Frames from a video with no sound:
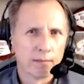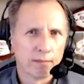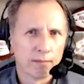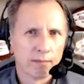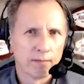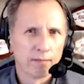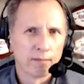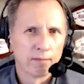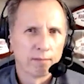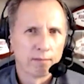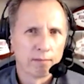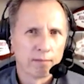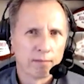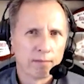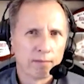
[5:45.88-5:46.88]

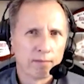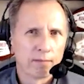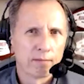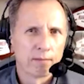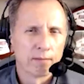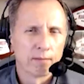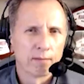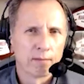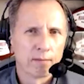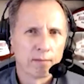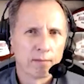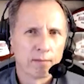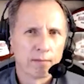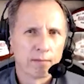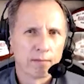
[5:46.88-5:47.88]

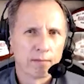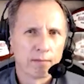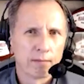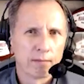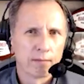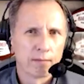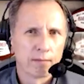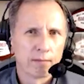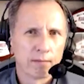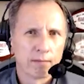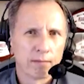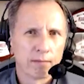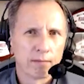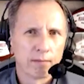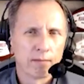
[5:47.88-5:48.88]

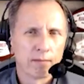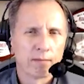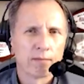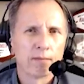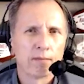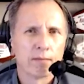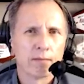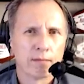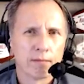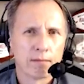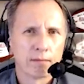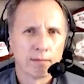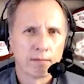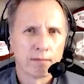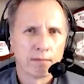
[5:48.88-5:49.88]

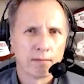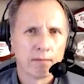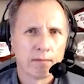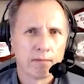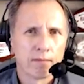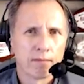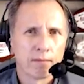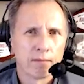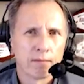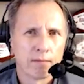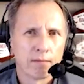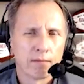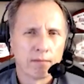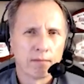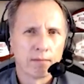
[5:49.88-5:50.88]

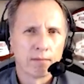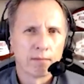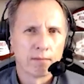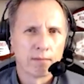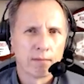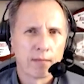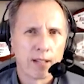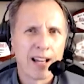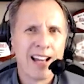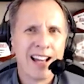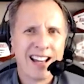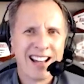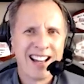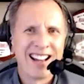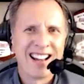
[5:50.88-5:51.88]

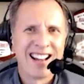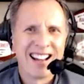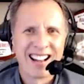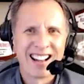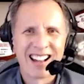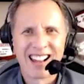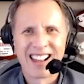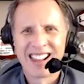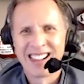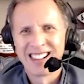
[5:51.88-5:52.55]
(not speaking)